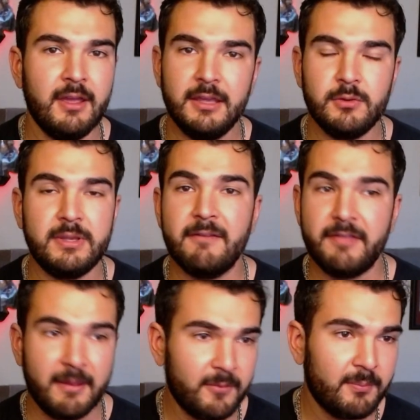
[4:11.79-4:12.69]
You give
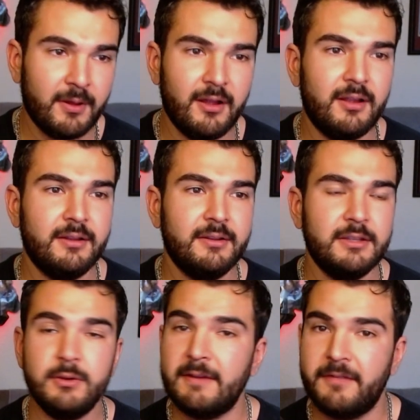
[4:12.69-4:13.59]
them the ball.
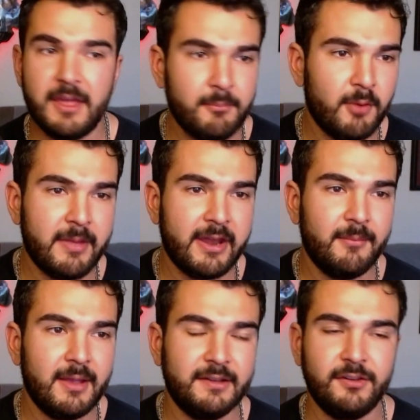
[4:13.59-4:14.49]
You give them
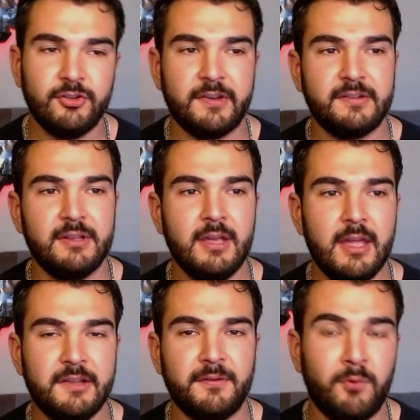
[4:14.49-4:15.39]
momentum. It's
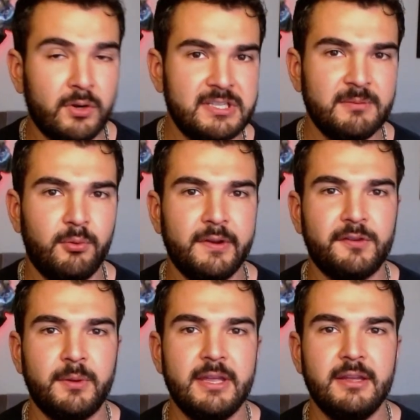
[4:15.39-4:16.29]
a 14-point
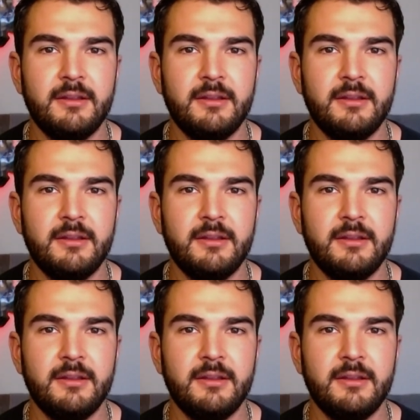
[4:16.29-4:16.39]
swing.